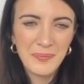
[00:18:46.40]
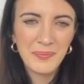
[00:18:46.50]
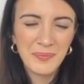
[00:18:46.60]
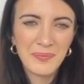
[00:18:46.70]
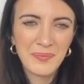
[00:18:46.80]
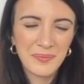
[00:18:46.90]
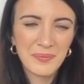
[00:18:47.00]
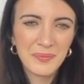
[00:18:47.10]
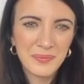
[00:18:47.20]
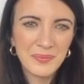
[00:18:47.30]

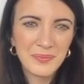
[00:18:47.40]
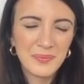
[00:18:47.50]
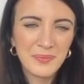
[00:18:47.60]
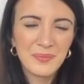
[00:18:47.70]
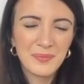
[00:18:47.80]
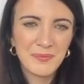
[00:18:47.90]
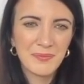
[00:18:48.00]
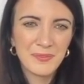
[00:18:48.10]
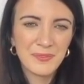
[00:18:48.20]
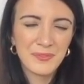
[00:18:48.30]

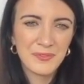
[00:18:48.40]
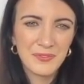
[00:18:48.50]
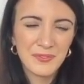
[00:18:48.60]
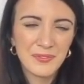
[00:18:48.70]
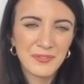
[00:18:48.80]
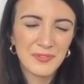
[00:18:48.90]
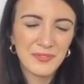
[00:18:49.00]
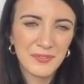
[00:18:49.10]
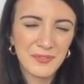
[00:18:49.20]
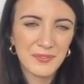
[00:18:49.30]

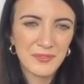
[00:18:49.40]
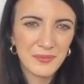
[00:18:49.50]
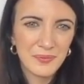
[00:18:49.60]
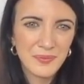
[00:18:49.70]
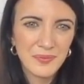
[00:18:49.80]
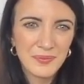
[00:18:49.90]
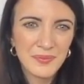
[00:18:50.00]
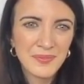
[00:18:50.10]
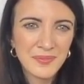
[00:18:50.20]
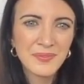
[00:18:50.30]

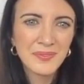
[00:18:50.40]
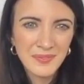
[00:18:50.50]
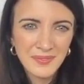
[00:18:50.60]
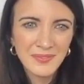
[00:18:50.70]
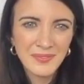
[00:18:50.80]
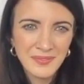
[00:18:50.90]
This person isn't speaking.